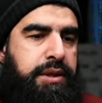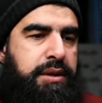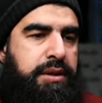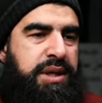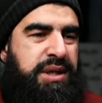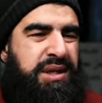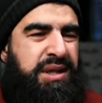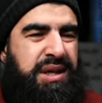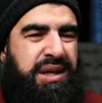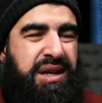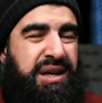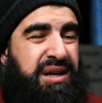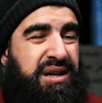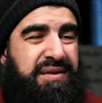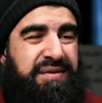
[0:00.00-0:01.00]
because you
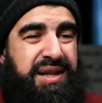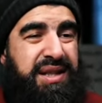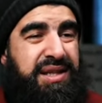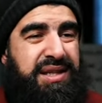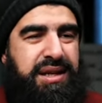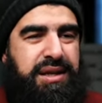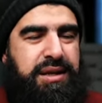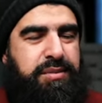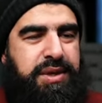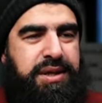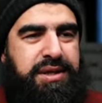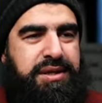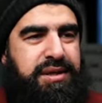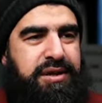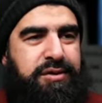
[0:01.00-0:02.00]
gotta, gotta find this out now
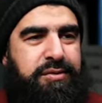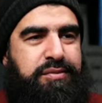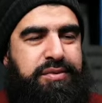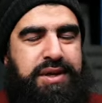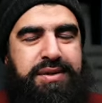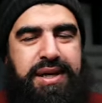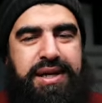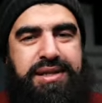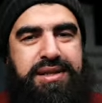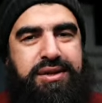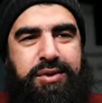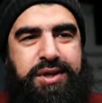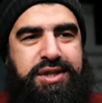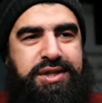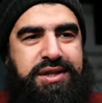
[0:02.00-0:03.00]
because a lot of times I answer a
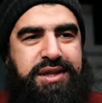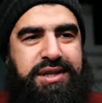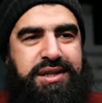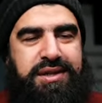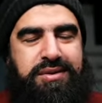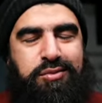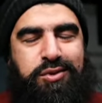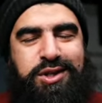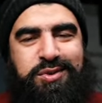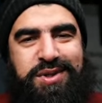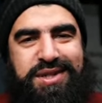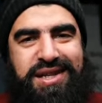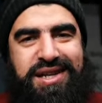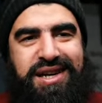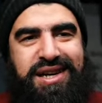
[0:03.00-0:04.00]
question and the what's
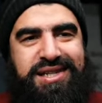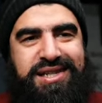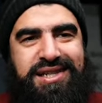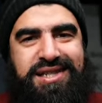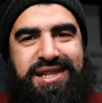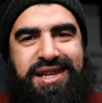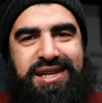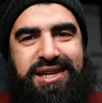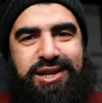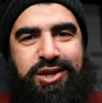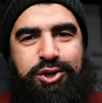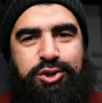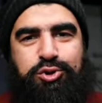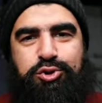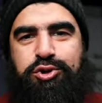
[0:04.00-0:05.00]
what's the guys it's like
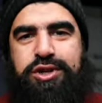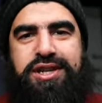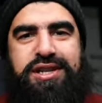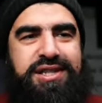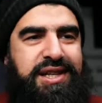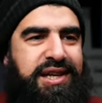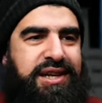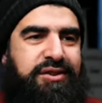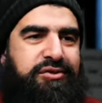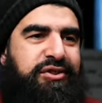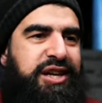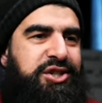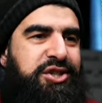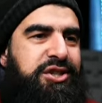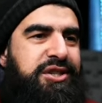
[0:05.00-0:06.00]
triggers like a
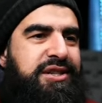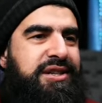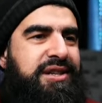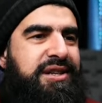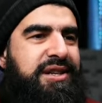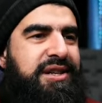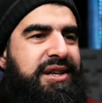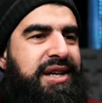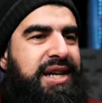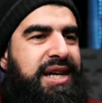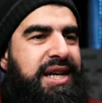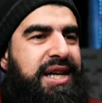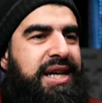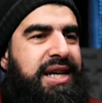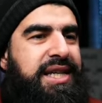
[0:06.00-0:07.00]
rush.
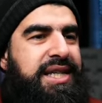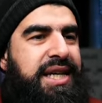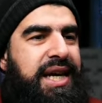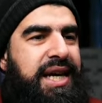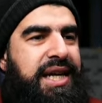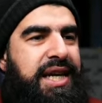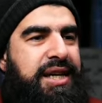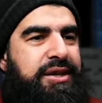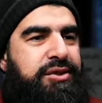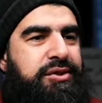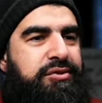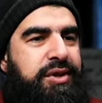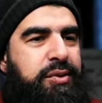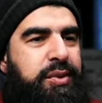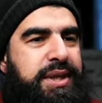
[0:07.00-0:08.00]
Is it allowed to
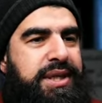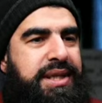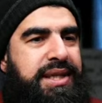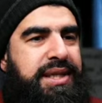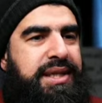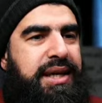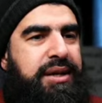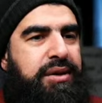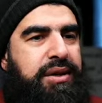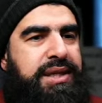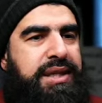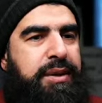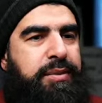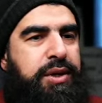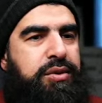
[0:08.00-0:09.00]
request discount on
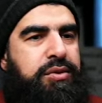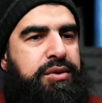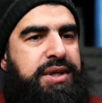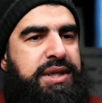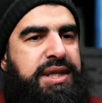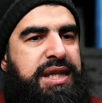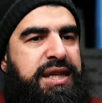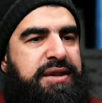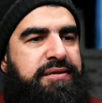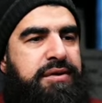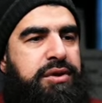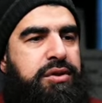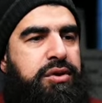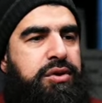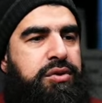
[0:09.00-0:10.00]
Islamic courses
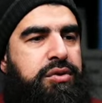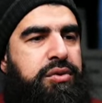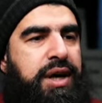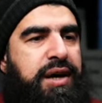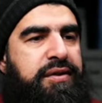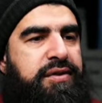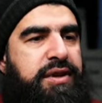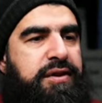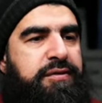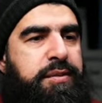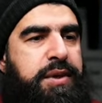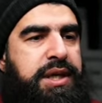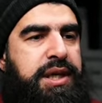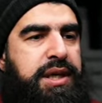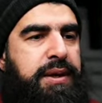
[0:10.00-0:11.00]
even though you have enough
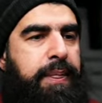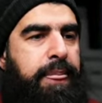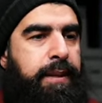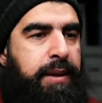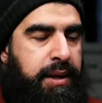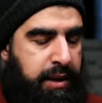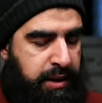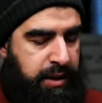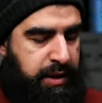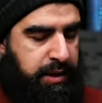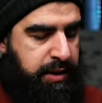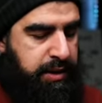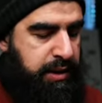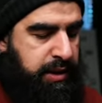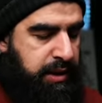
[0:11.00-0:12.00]
money?
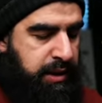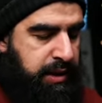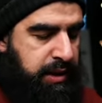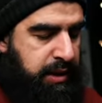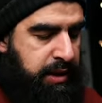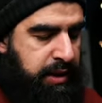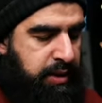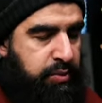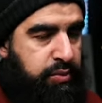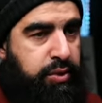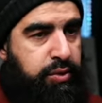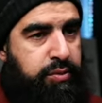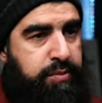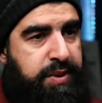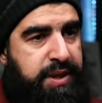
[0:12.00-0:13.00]
It
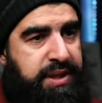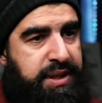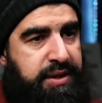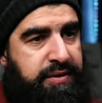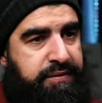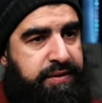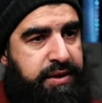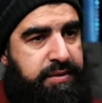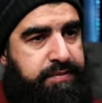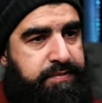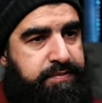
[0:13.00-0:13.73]
won't be sinful,